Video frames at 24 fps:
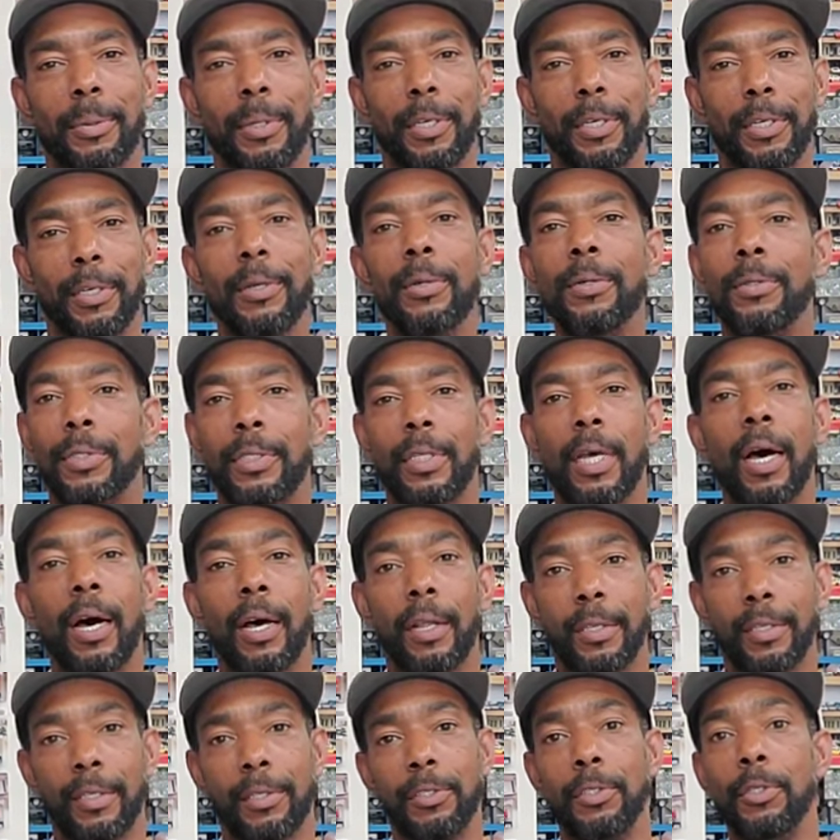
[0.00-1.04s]
where you
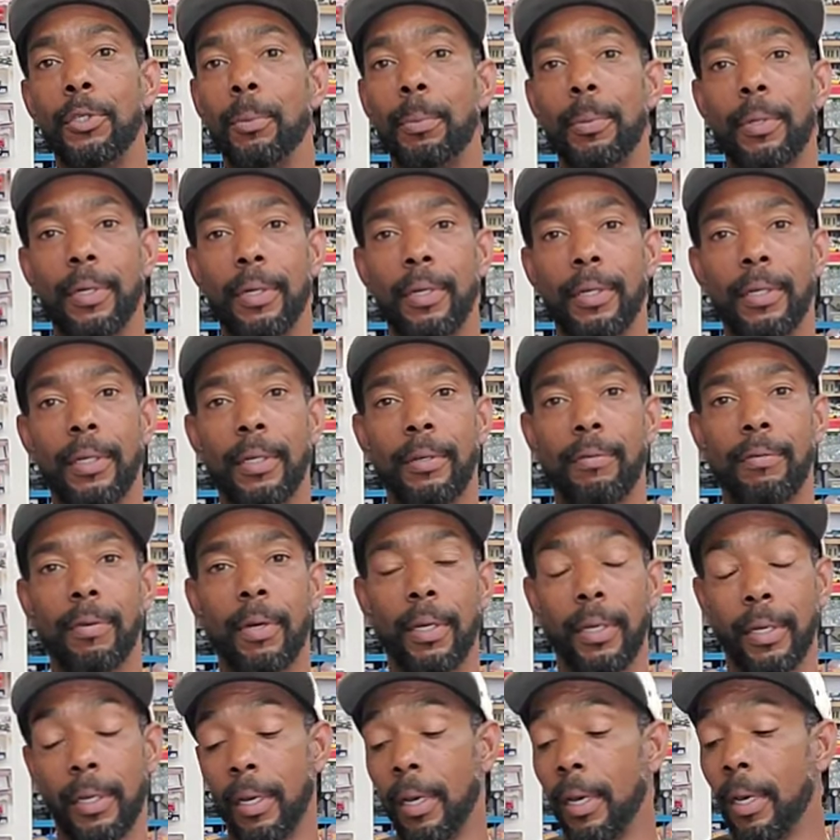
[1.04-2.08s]
saw the super in
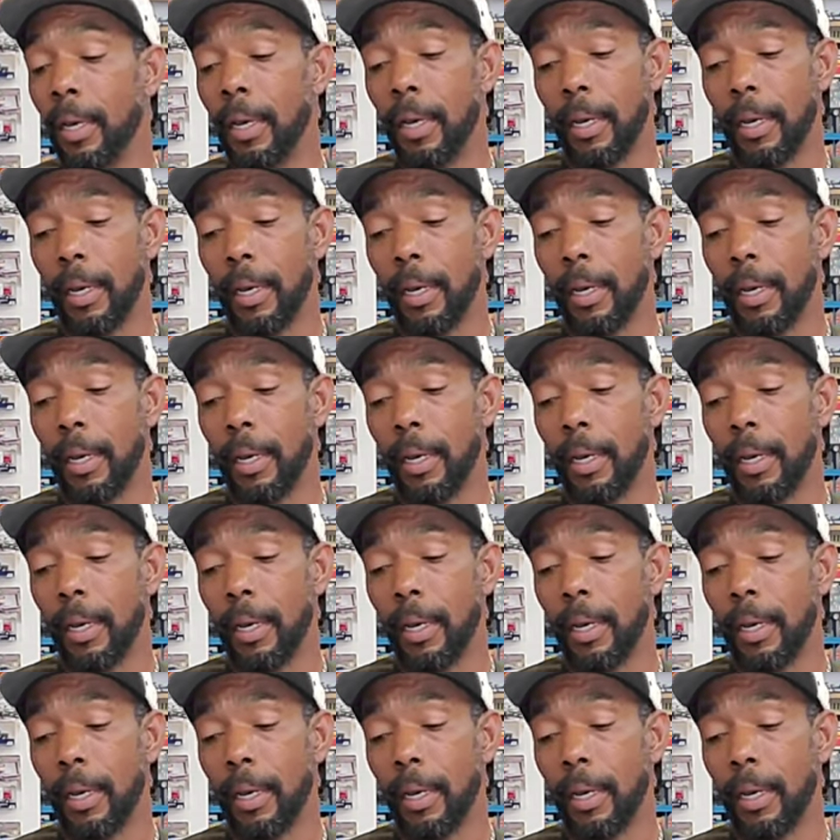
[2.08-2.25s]
front of you,